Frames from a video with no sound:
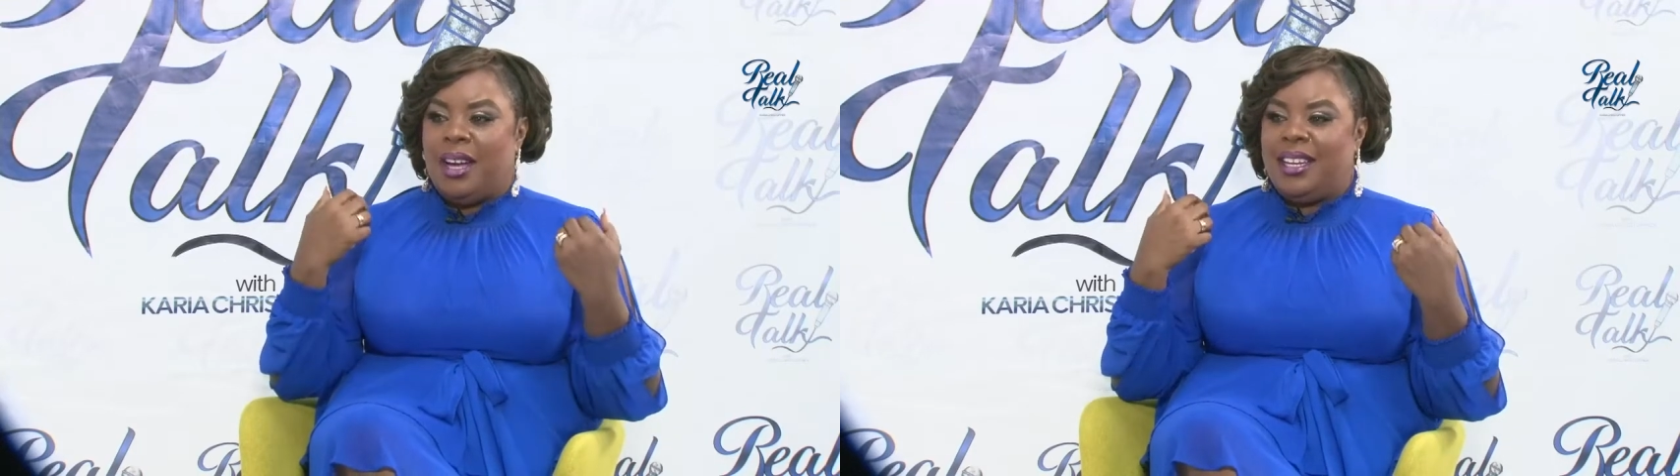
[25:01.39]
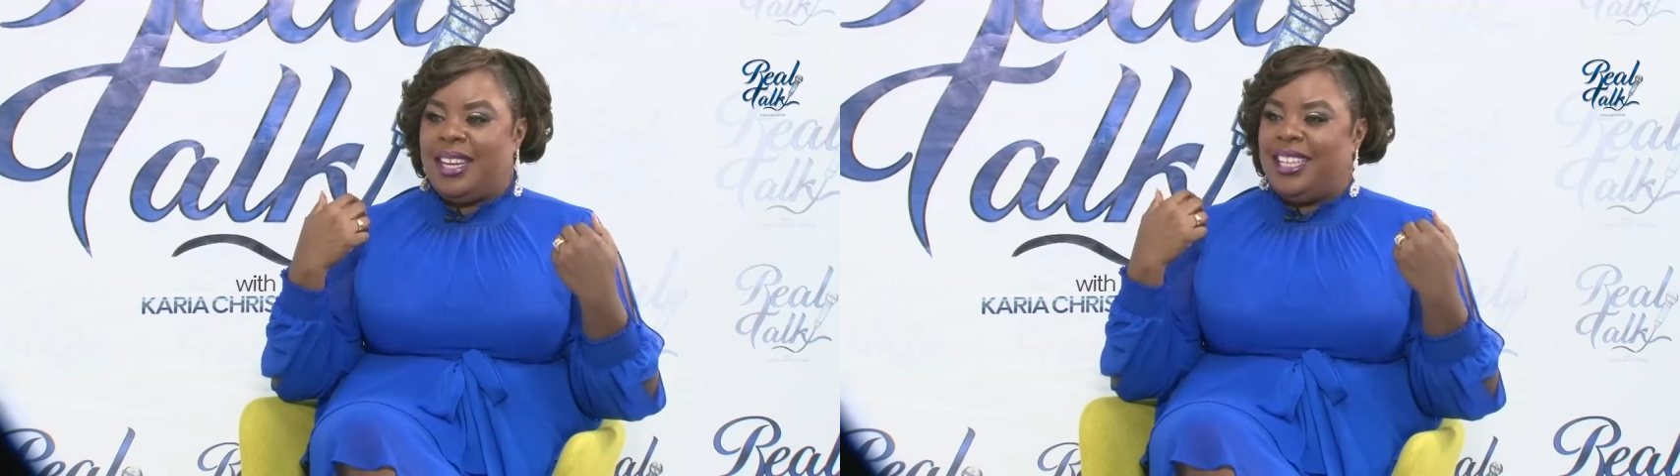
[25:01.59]

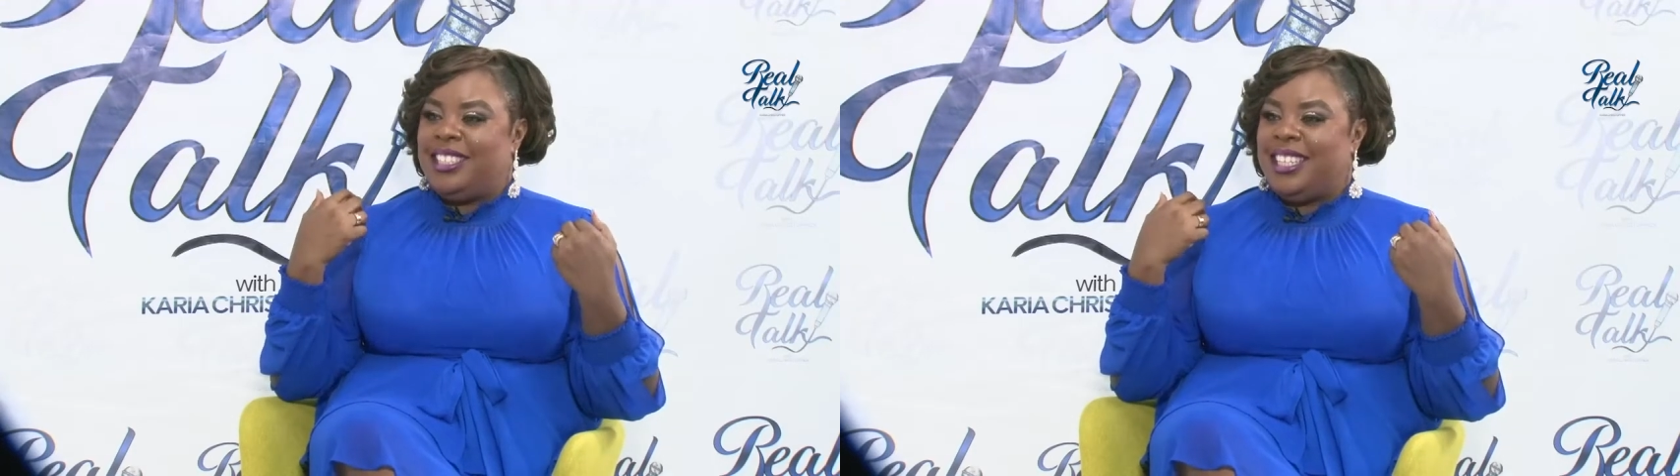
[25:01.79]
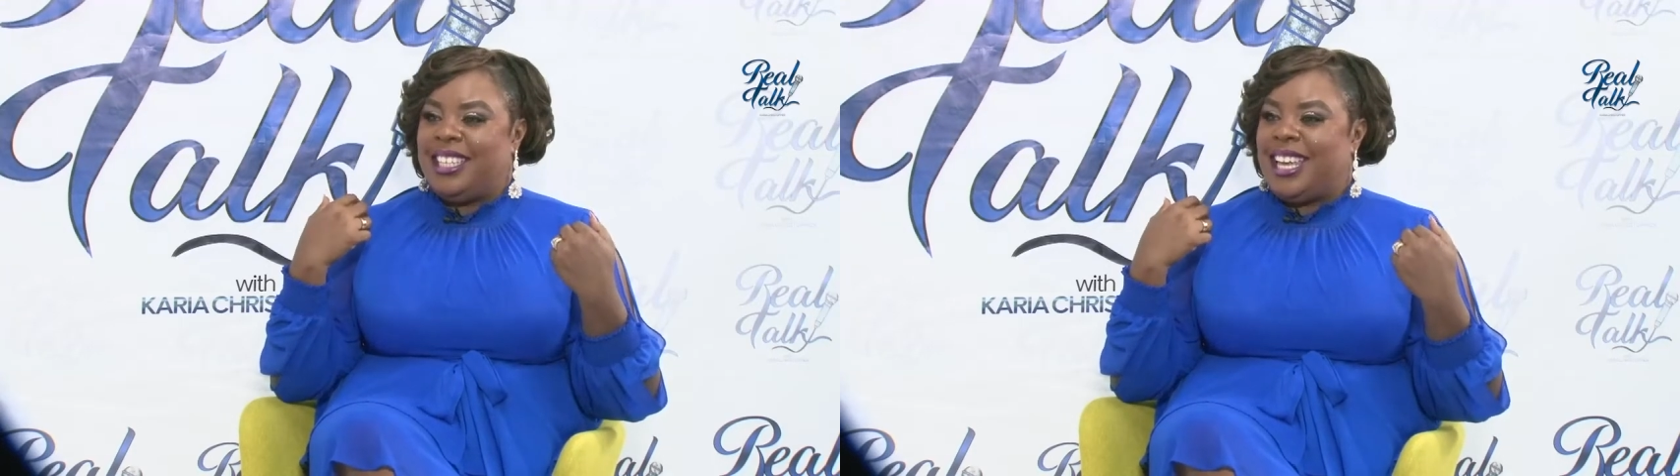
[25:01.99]
call it,
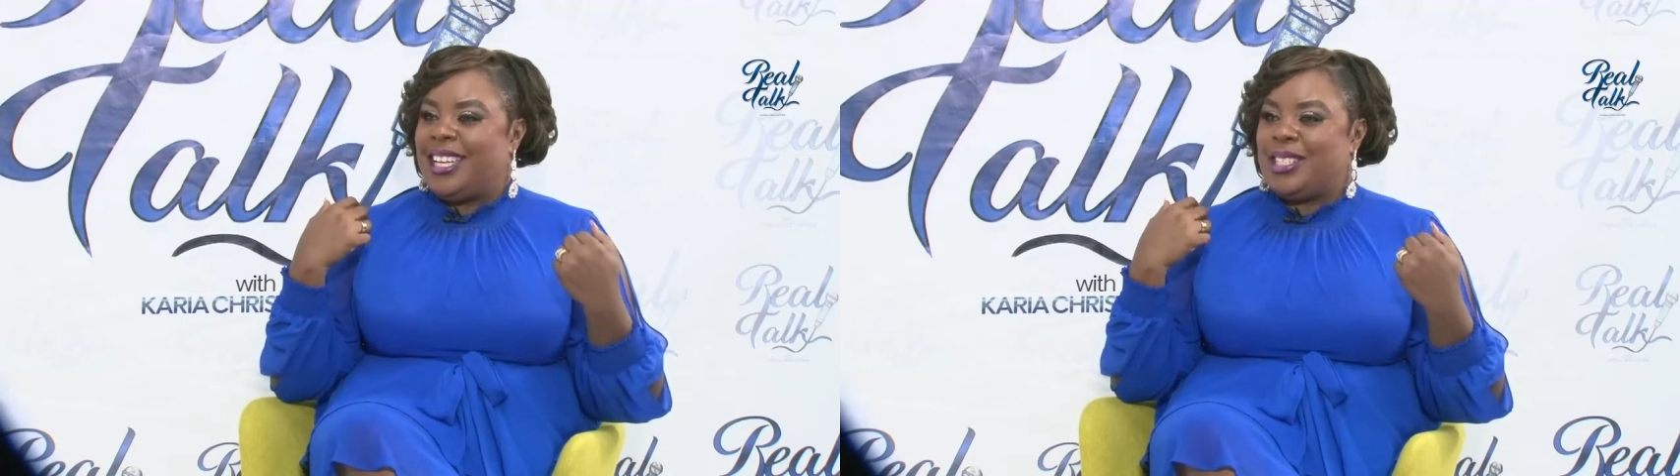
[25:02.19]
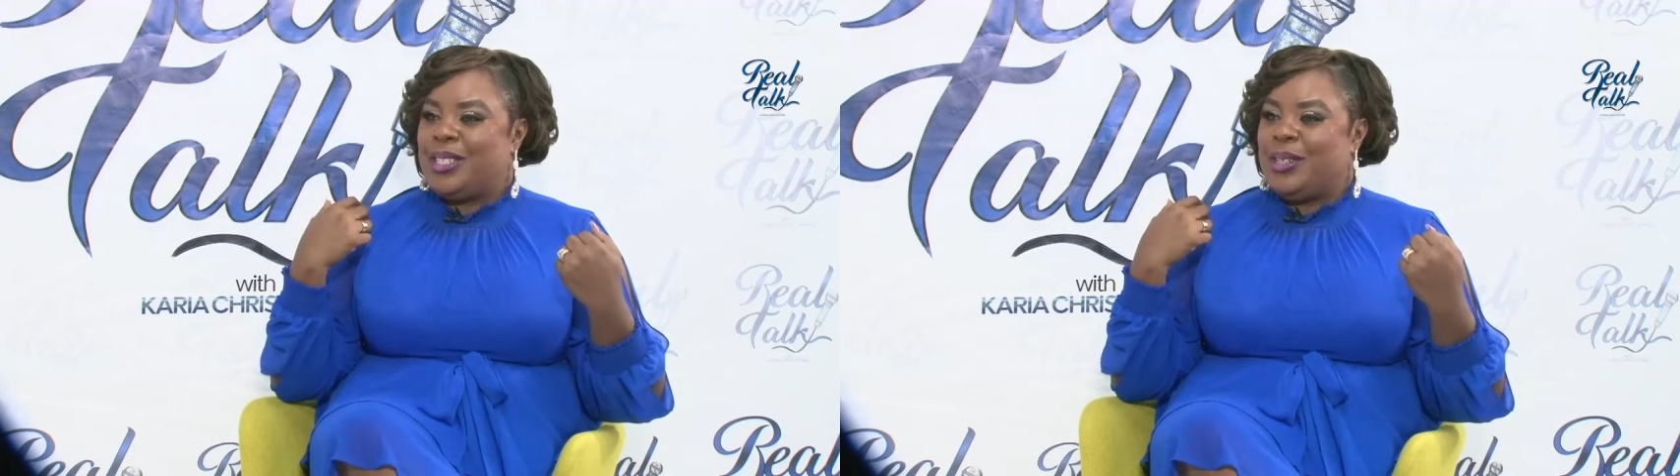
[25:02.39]
internet
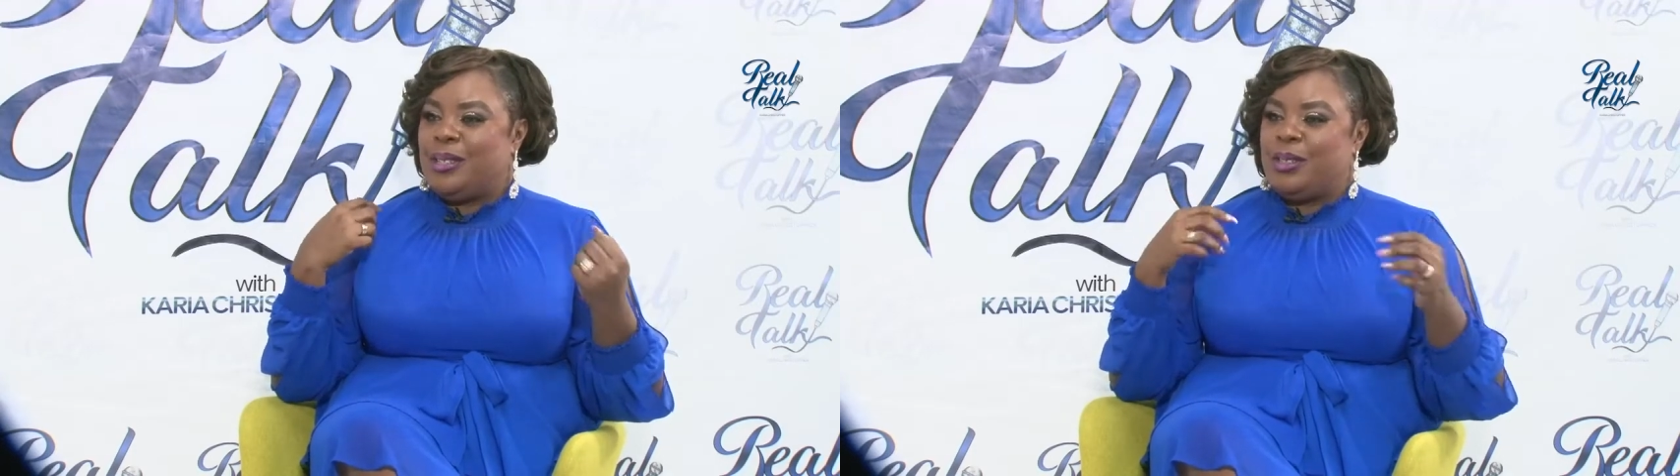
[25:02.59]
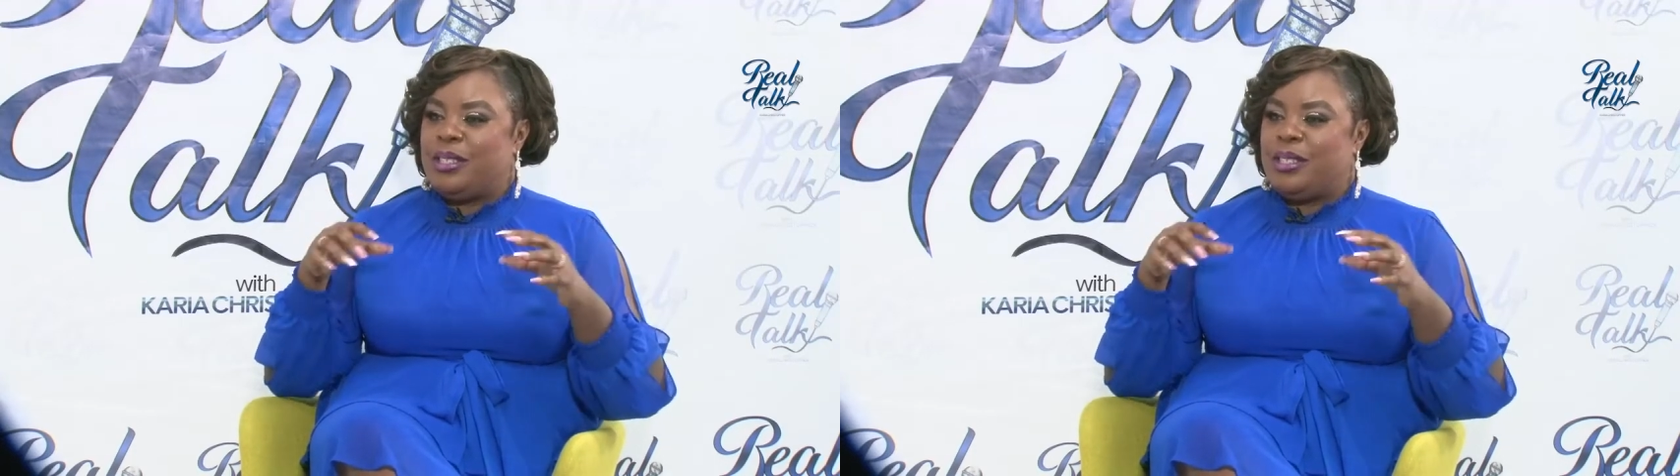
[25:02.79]
gangsters.